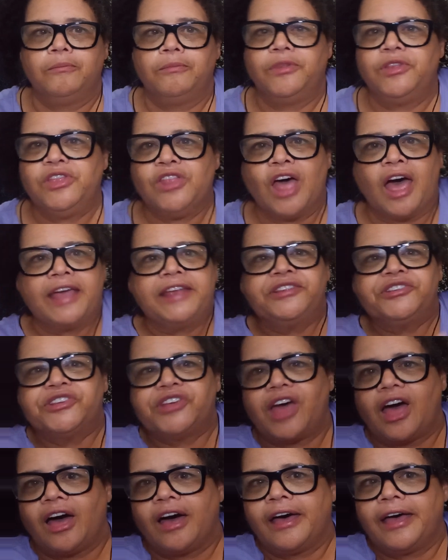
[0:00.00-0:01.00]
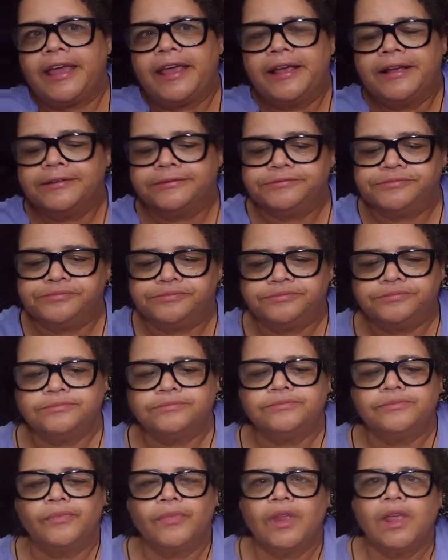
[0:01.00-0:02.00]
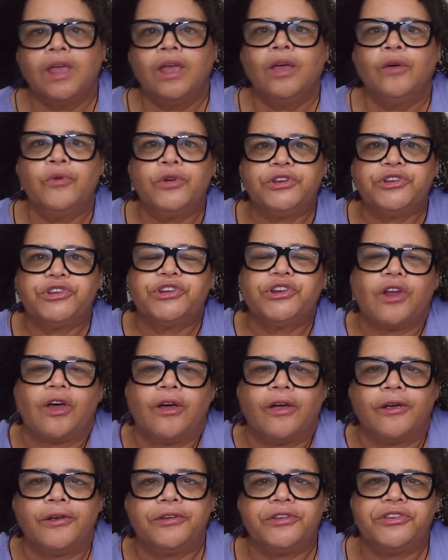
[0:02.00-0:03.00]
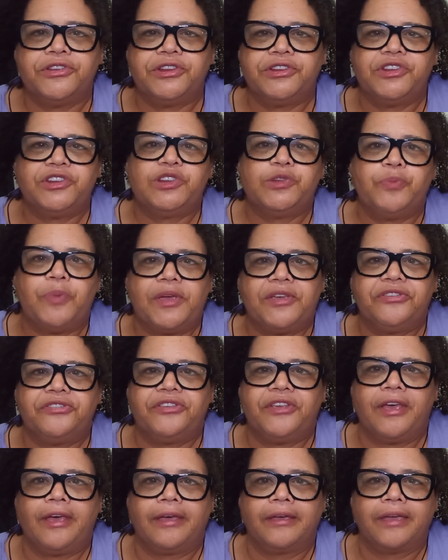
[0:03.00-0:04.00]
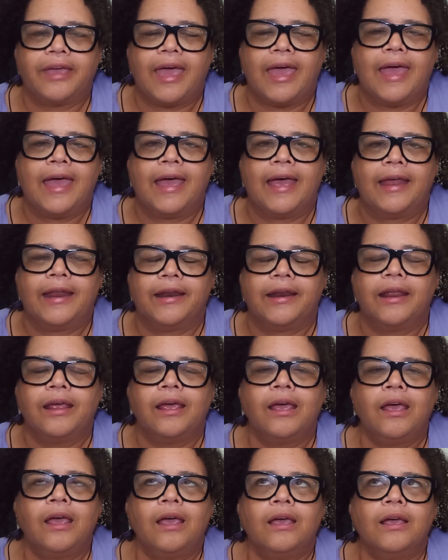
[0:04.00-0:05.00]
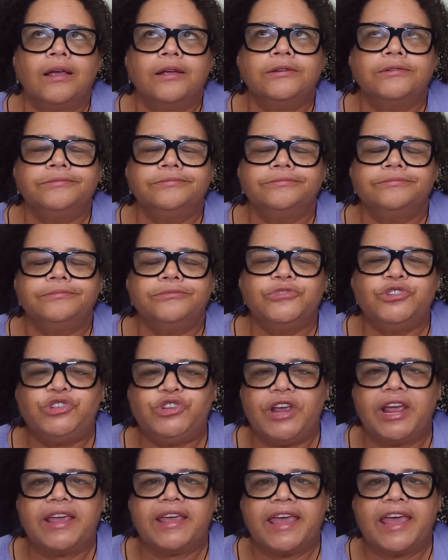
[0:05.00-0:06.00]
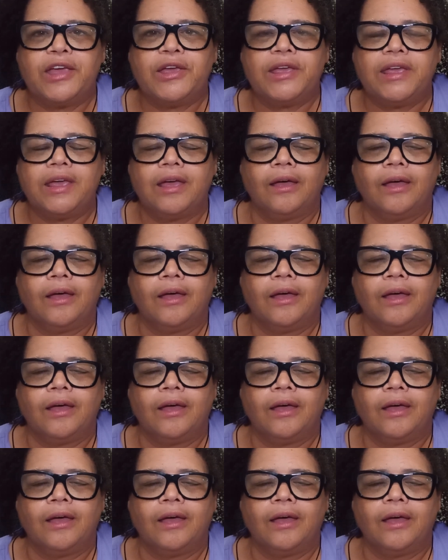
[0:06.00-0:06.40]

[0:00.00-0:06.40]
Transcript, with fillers: Night Sky, which starred Sissy Spacek and J.K.